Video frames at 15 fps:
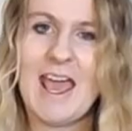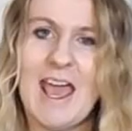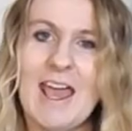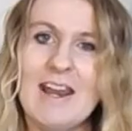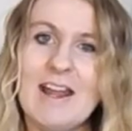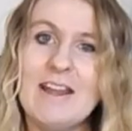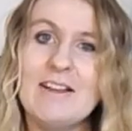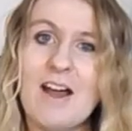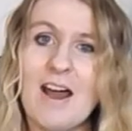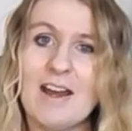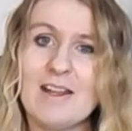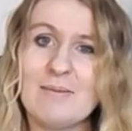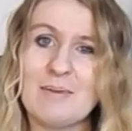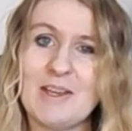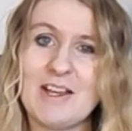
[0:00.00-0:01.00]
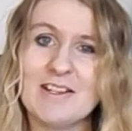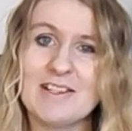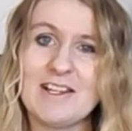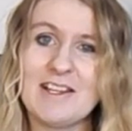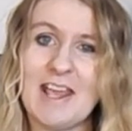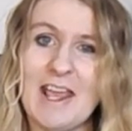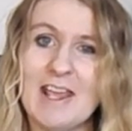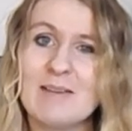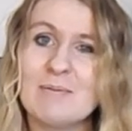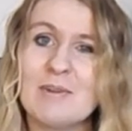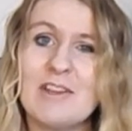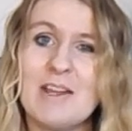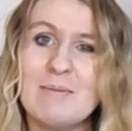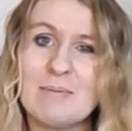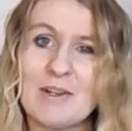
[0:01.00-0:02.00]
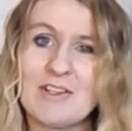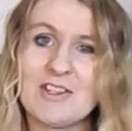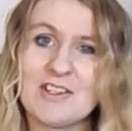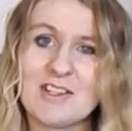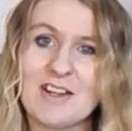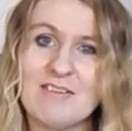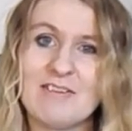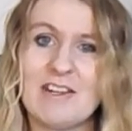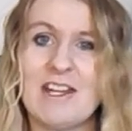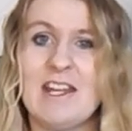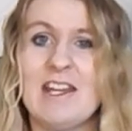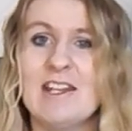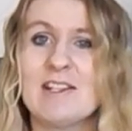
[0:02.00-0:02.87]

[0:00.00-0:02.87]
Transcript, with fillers: And I got it because it came with a bunch of stuff in it.